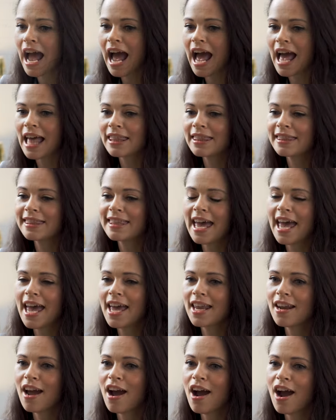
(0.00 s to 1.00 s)
and
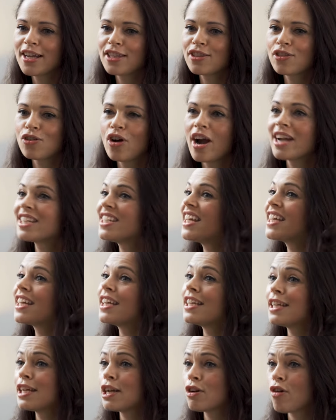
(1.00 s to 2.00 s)
then I thought I'd take a
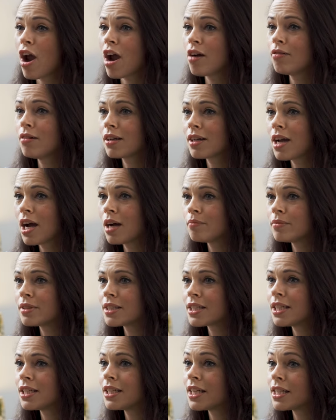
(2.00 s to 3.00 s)
year out and come
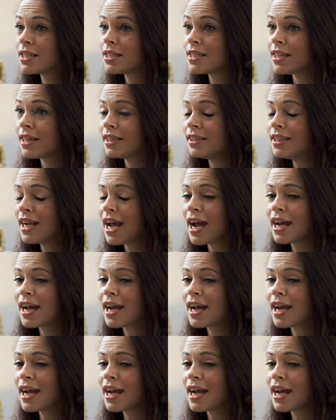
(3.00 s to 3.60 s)
to London.